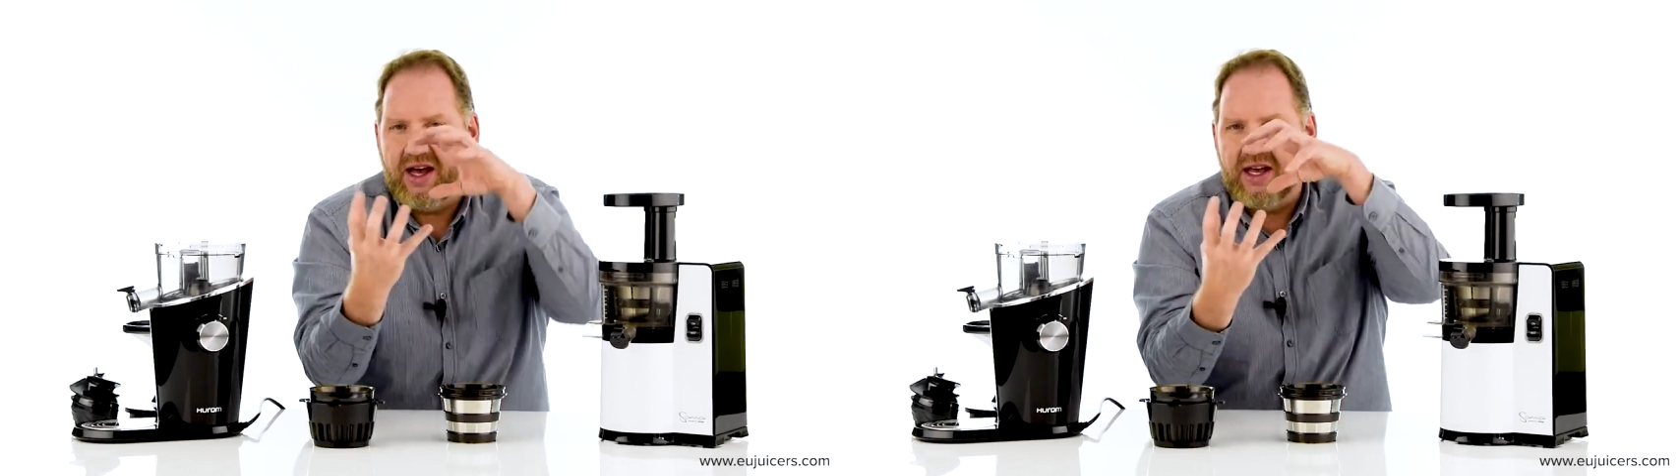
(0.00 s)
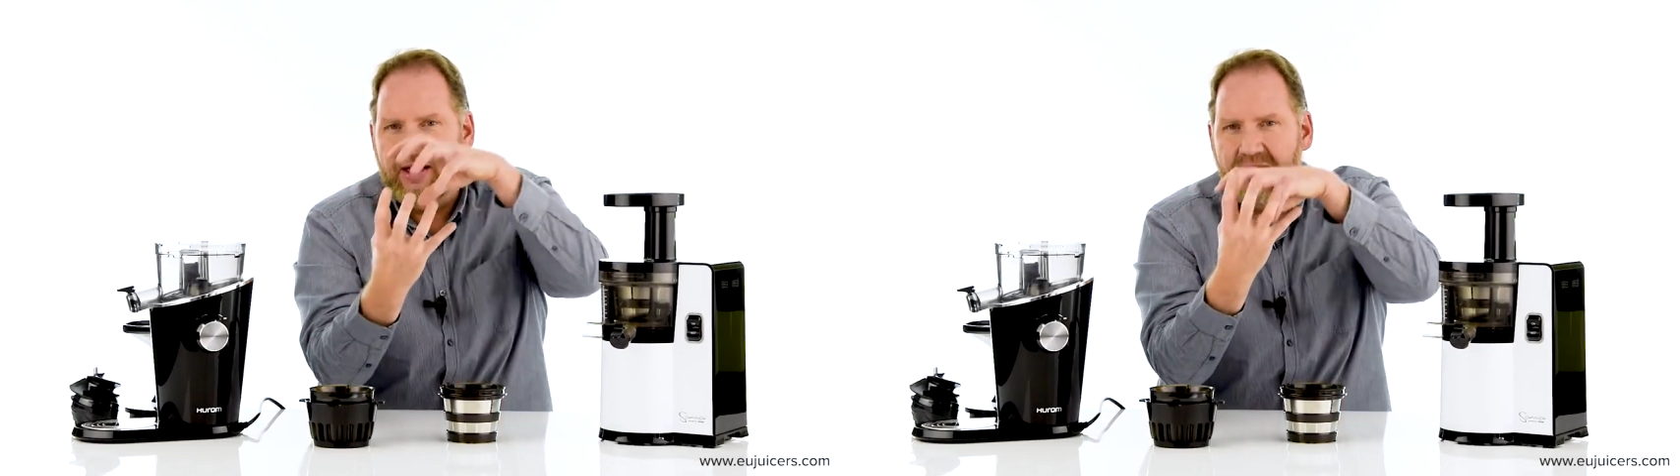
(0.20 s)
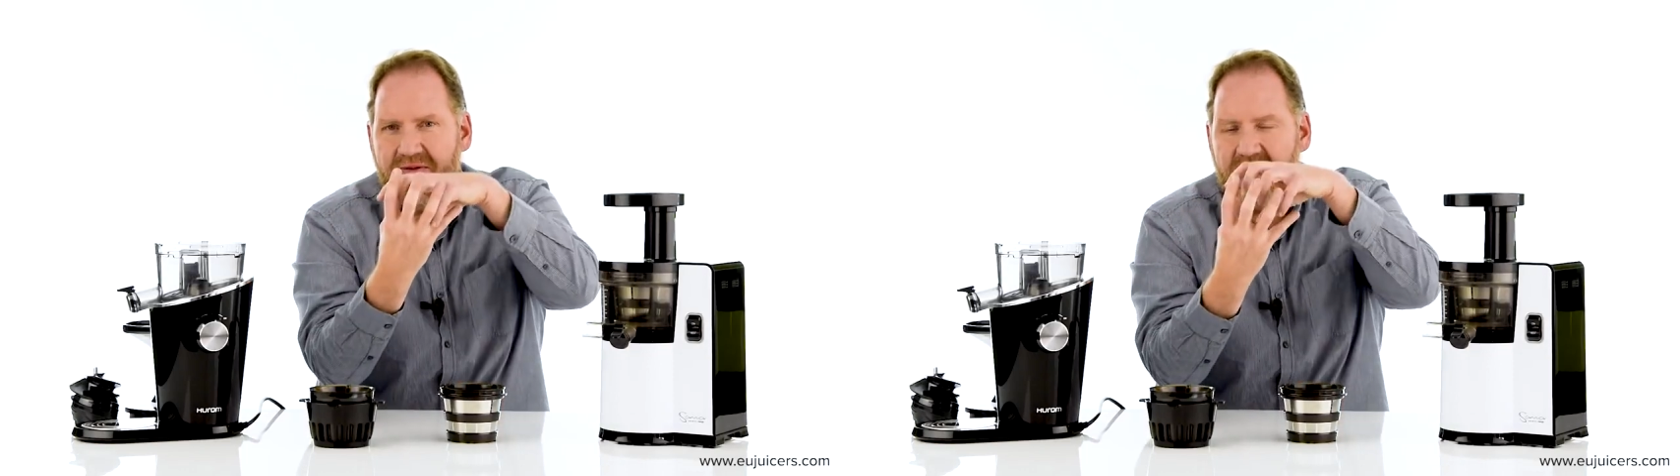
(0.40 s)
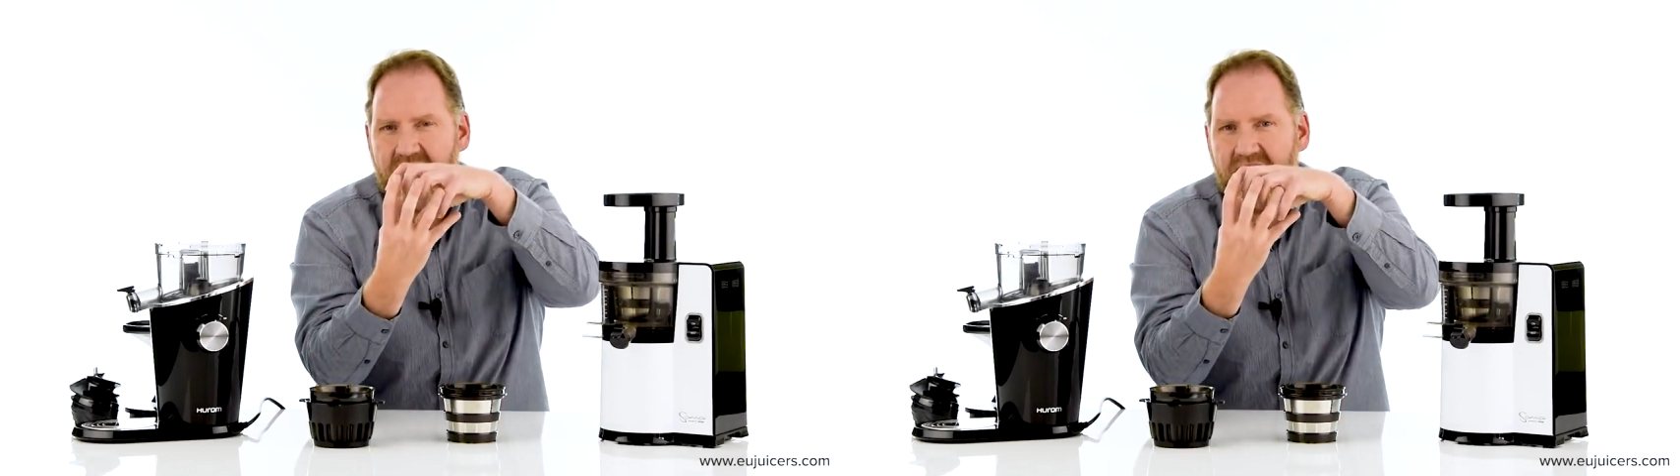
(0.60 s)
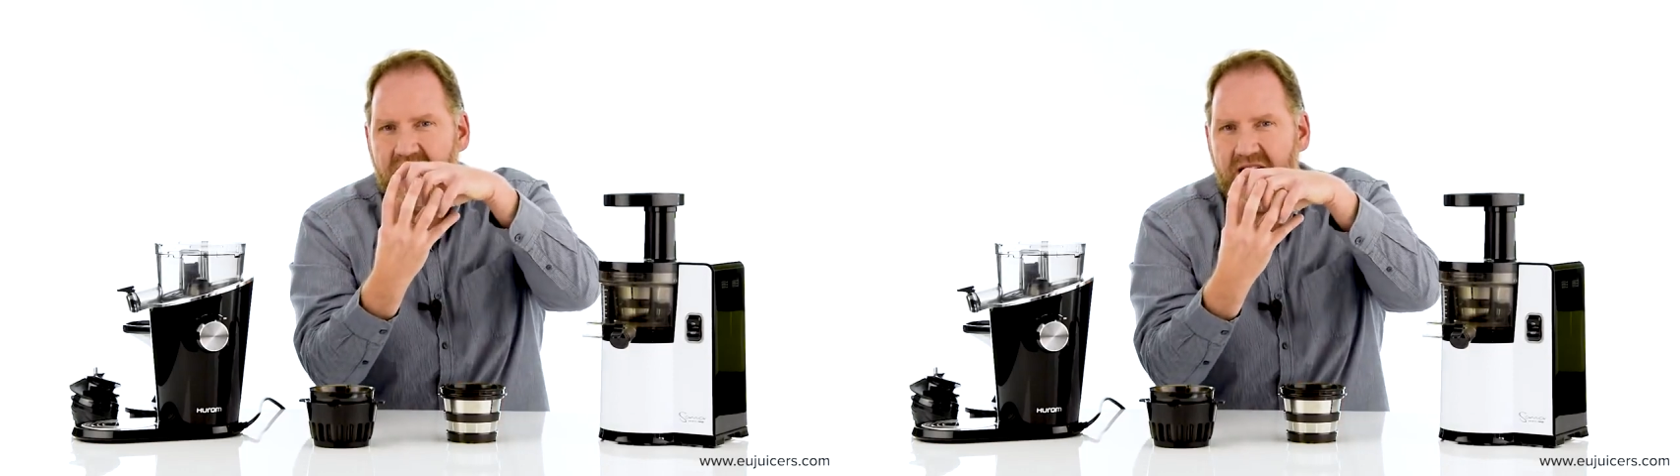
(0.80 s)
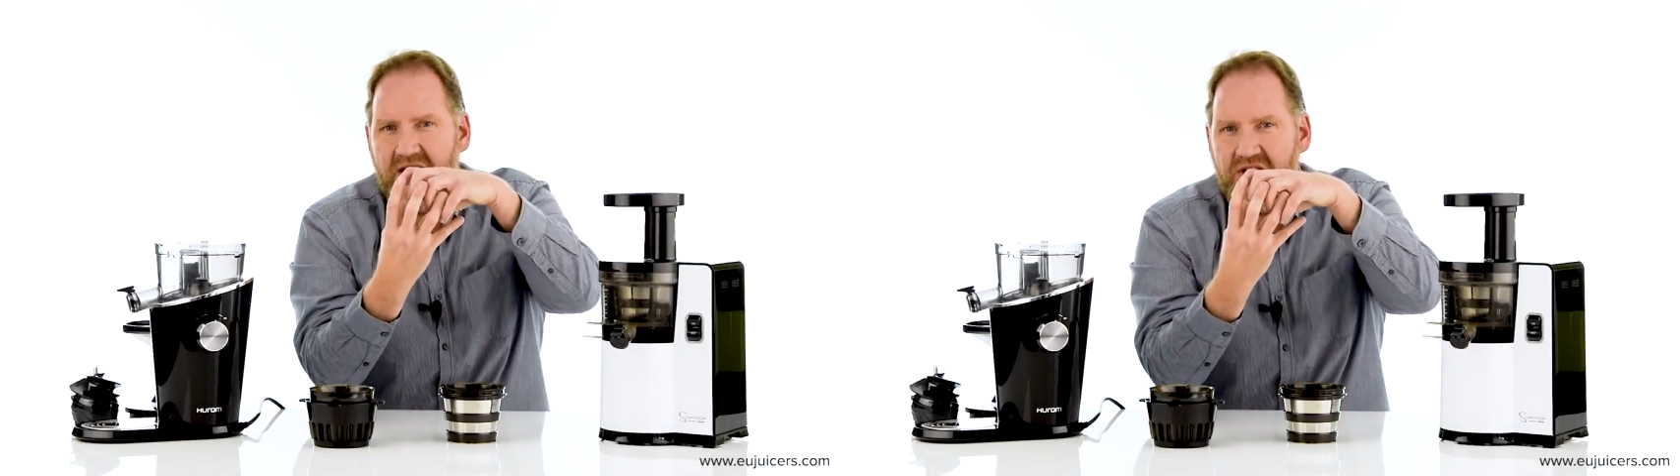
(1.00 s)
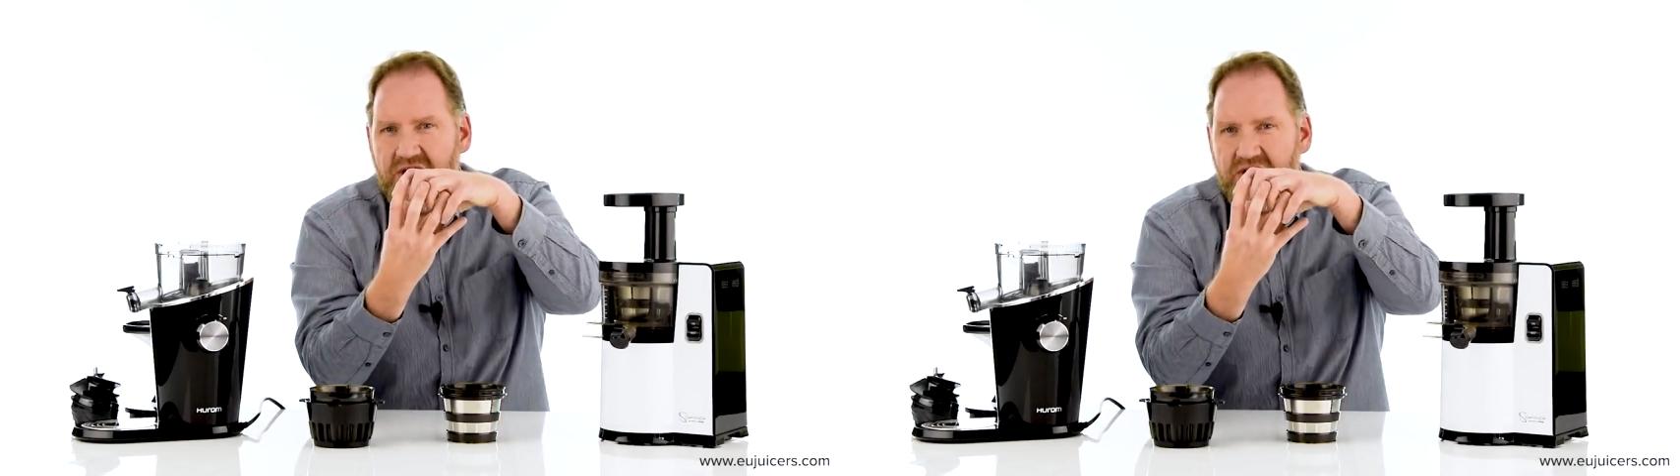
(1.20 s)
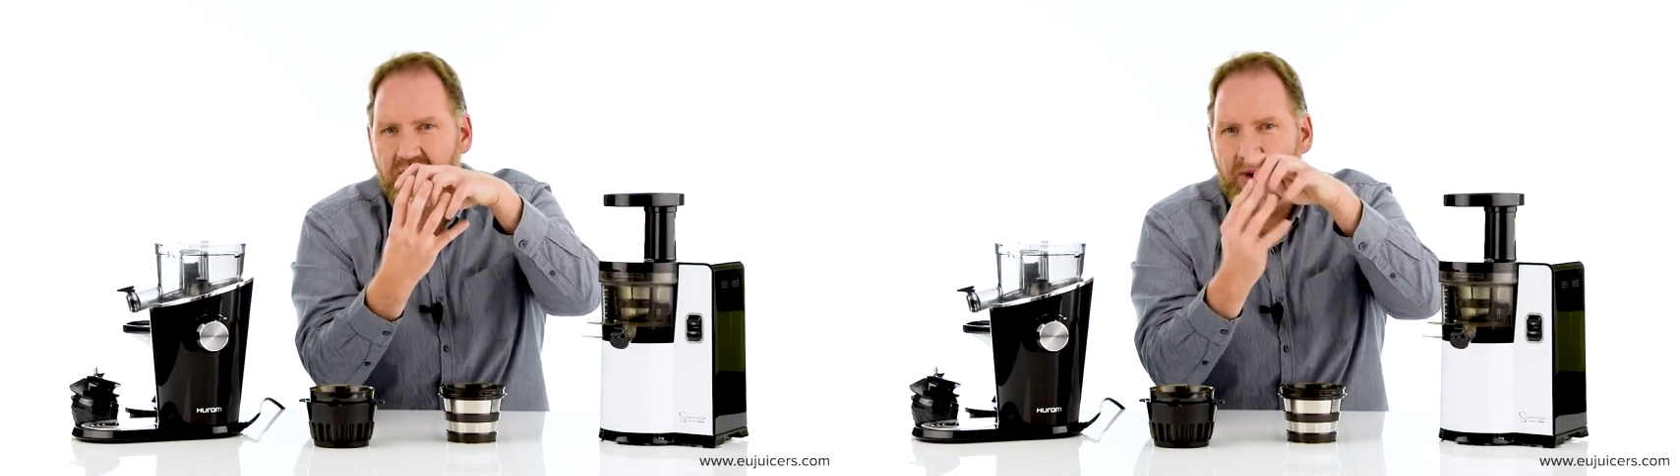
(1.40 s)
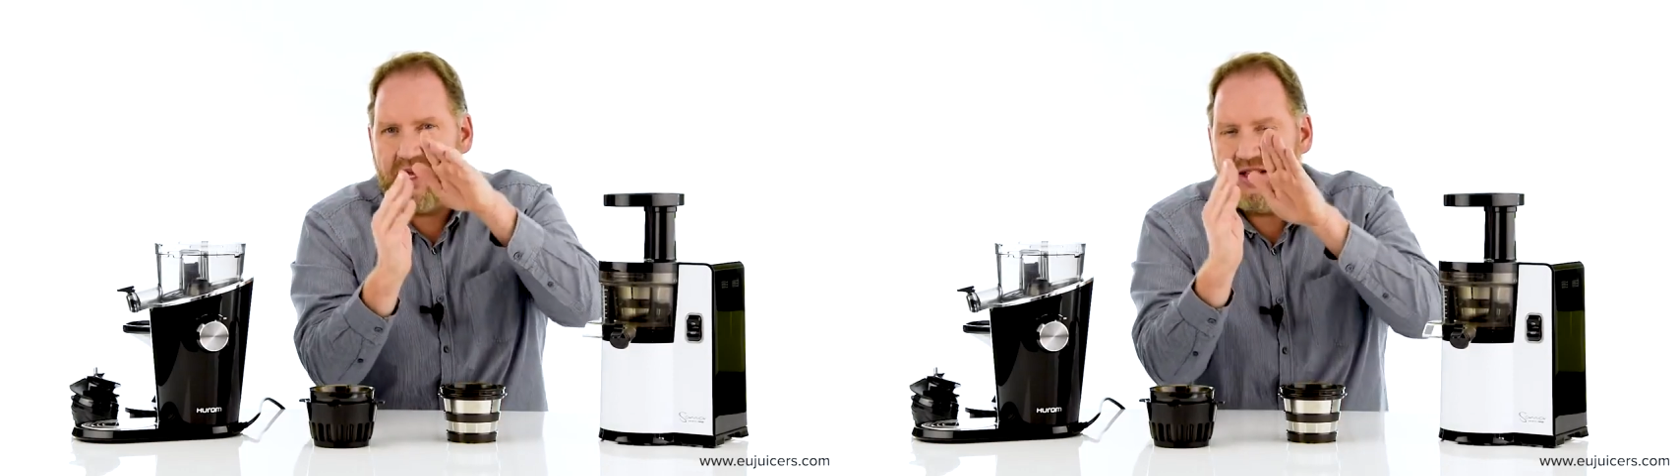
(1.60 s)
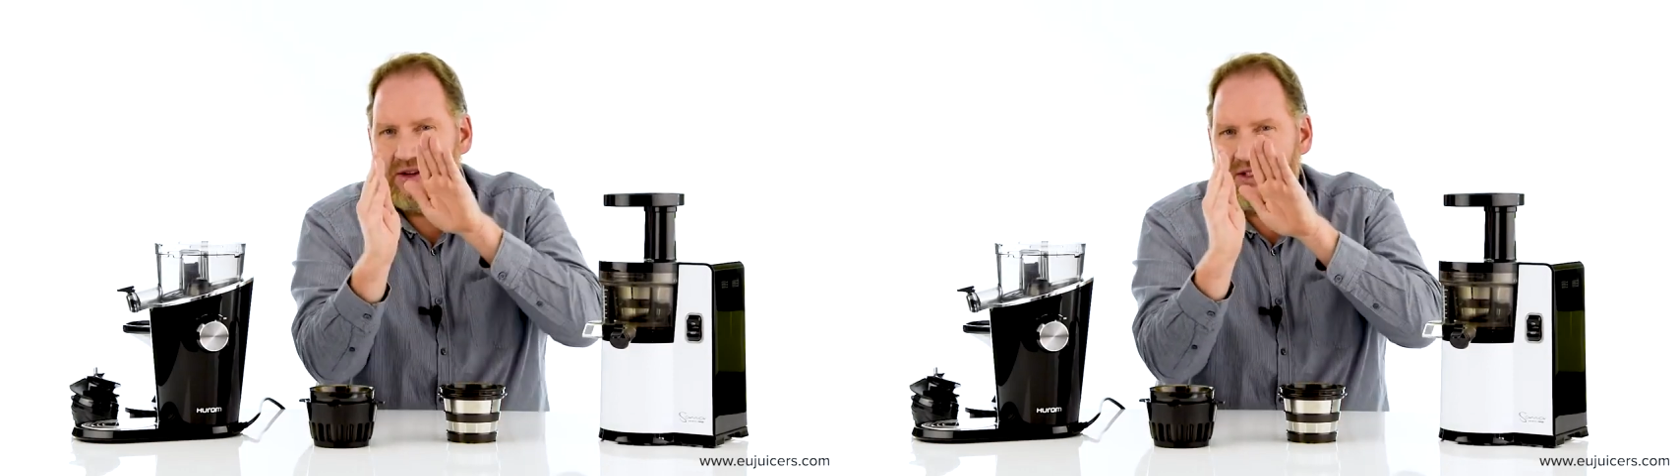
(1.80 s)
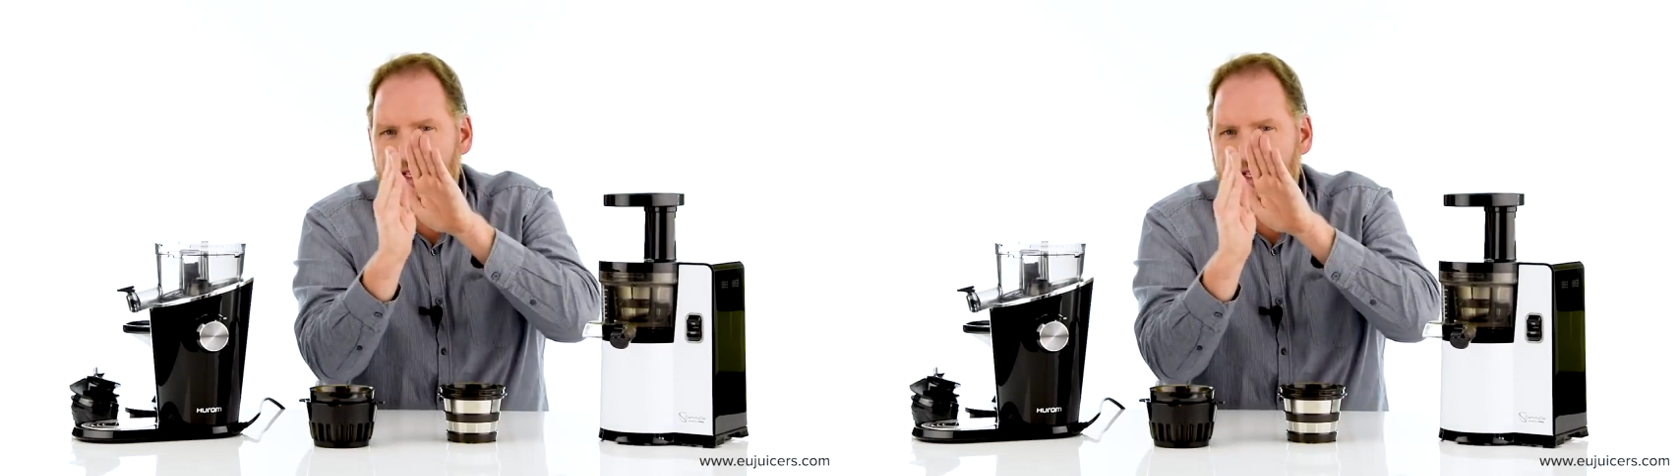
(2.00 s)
and they fit in just a way that there's a